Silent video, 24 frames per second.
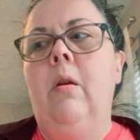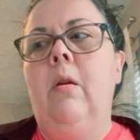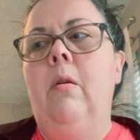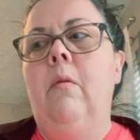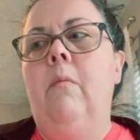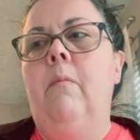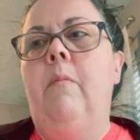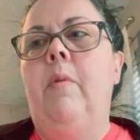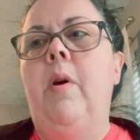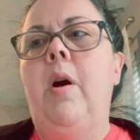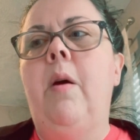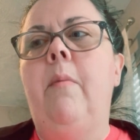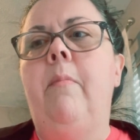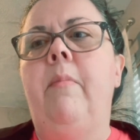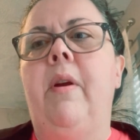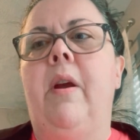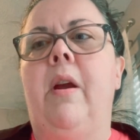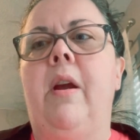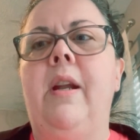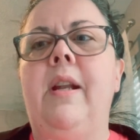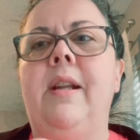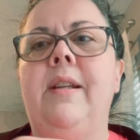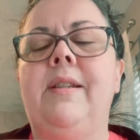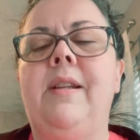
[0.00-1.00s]
ball
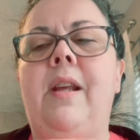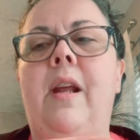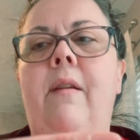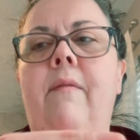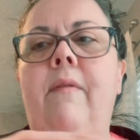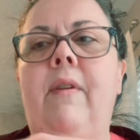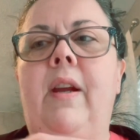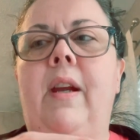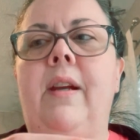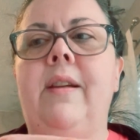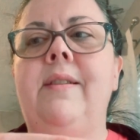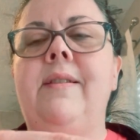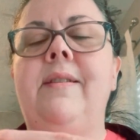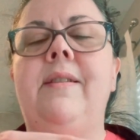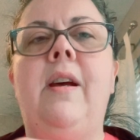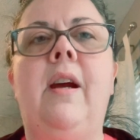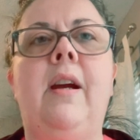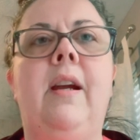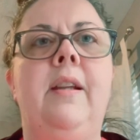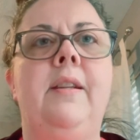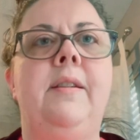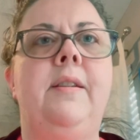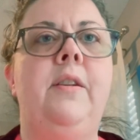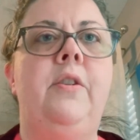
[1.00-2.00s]
bearing. It's kind of like a
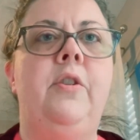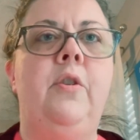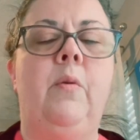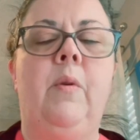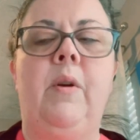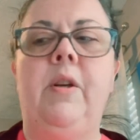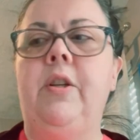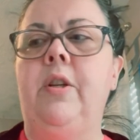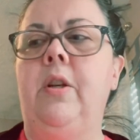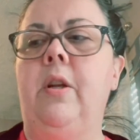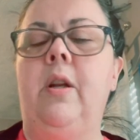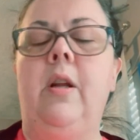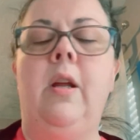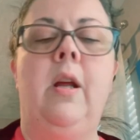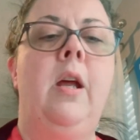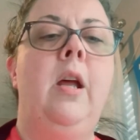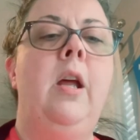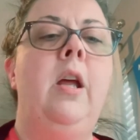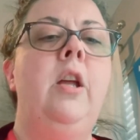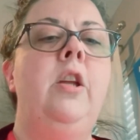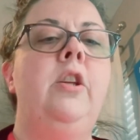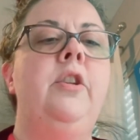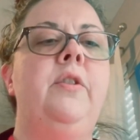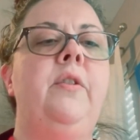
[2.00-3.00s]
socket situation.
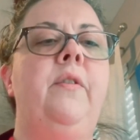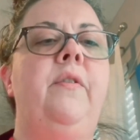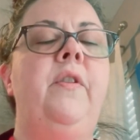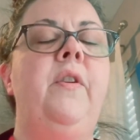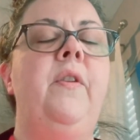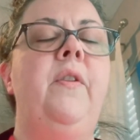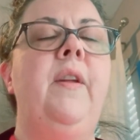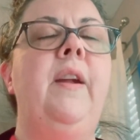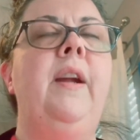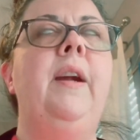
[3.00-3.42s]
So if you think